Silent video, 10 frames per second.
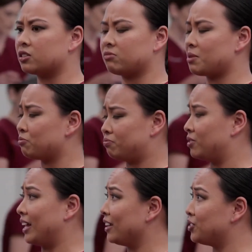I'm
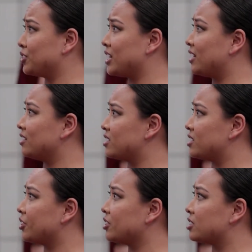glad you're taking this
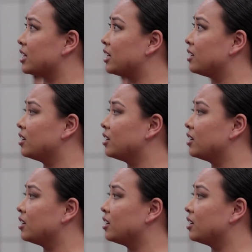seriously.